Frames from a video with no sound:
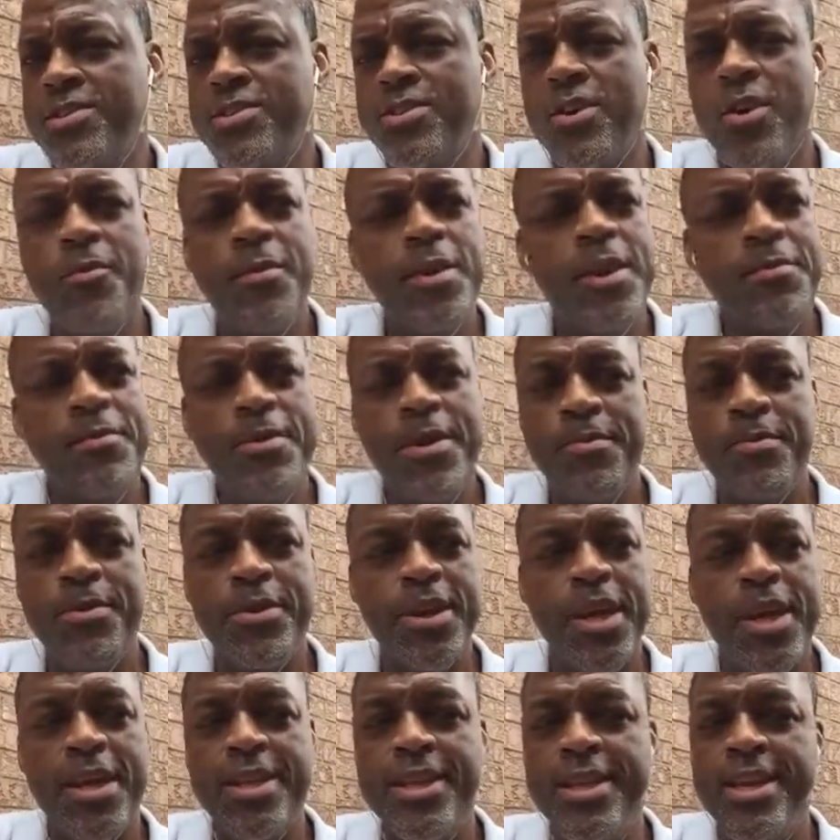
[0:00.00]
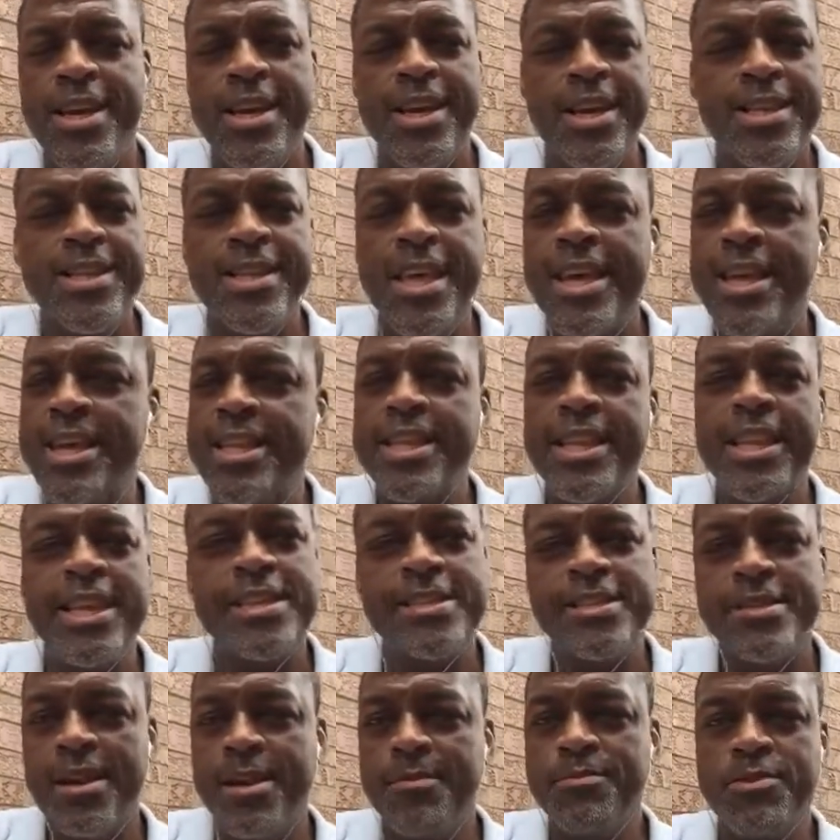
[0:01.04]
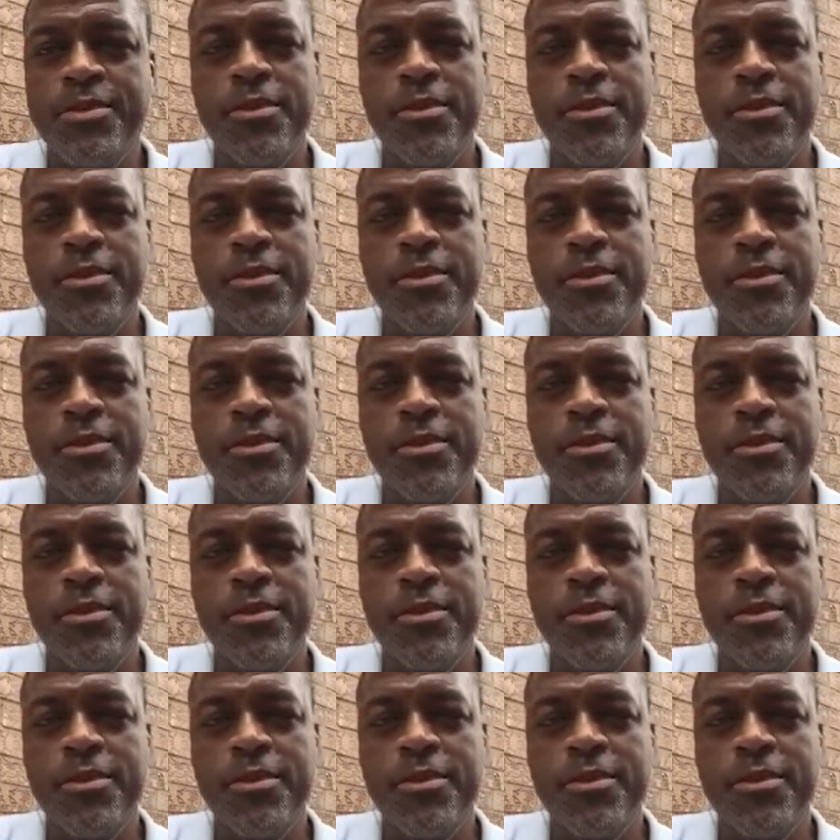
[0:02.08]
So many people can they can lace up.